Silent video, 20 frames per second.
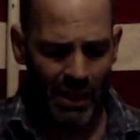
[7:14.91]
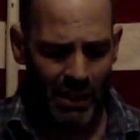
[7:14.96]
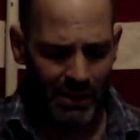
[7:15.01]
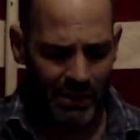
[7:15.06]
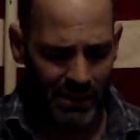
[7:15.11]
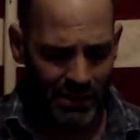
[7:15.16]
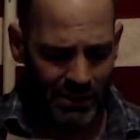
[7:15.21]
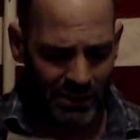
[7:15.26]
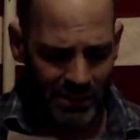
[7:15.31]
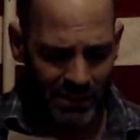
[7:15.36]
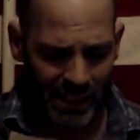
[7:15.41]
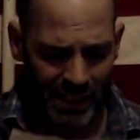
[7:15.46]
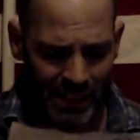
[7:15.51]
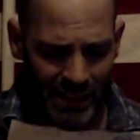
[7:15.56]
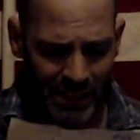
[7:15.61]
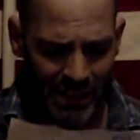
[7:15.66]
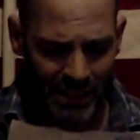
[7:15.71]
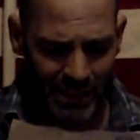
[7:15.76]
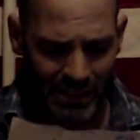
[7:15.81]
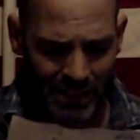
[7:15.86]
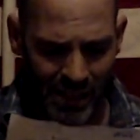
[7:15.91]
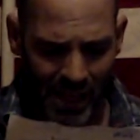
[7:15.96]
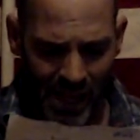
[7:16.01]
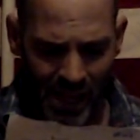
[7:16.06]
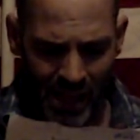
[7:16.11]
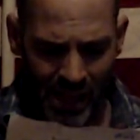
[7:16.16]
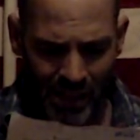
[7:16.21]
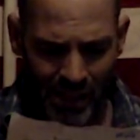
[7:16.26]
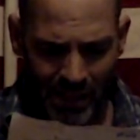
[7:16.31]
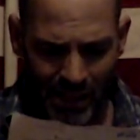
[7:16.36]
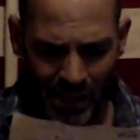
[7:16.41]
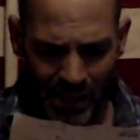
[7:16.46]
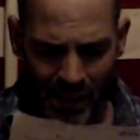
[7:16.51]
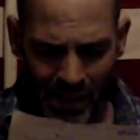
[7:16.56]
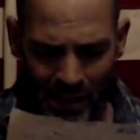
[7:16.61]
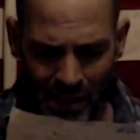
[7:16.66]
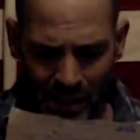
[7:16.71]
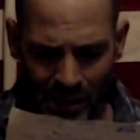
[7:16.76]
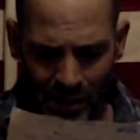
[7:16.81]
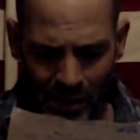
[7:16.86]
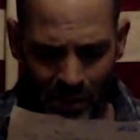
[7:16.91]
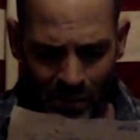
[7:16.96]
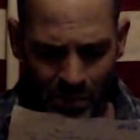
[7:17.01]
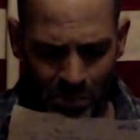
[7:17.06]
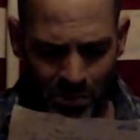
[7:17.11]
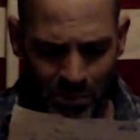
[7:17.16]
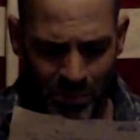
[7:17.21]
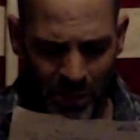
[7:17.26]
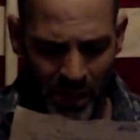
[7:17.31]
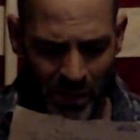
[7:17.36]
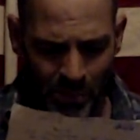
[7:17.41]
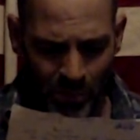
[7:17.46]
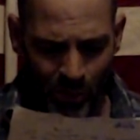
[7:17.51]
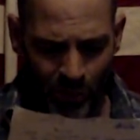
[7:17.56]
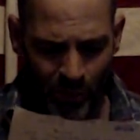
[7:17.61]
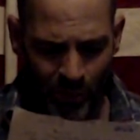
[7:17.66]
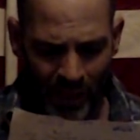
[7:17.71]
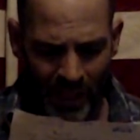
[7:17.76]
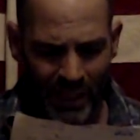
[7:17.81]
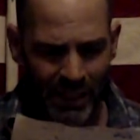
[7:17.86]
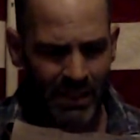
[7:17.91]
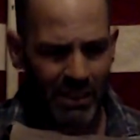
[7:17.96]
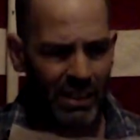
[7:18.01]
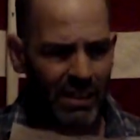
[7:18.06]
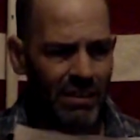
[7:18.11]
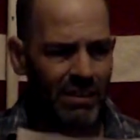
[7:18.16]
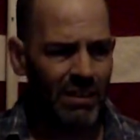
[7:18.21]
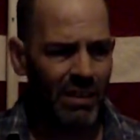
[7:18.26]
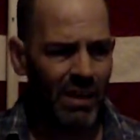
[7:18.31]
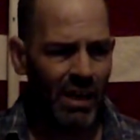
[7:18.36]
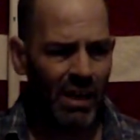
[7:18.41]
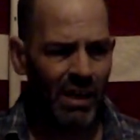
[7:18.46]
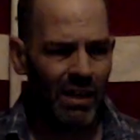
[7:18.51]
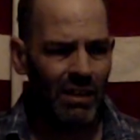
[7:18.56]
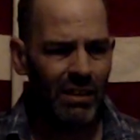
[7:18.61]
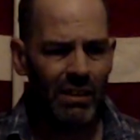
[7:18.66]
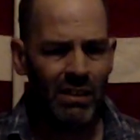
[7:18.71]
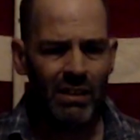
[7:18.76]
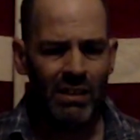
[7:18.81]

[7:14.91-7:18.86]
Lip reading: This thing that people think that